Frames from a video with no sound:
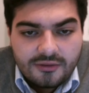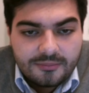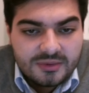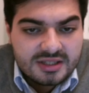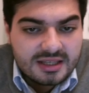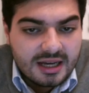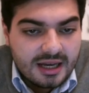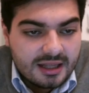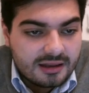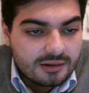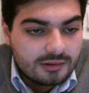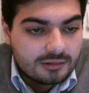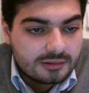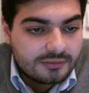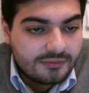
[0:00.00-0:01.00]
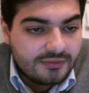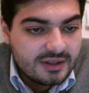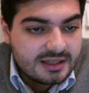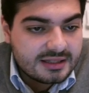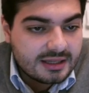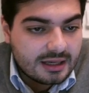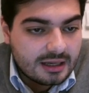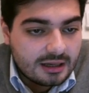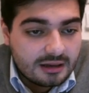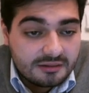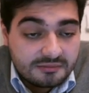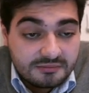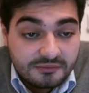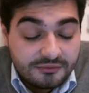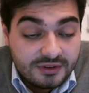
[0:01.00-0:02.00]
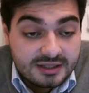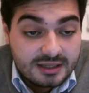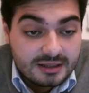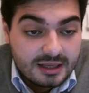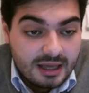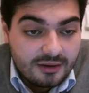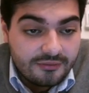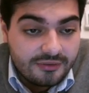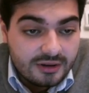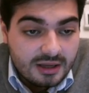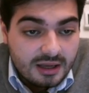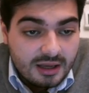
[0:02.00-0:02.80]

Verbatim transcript: from this guy called Fisa, Fisa Dev.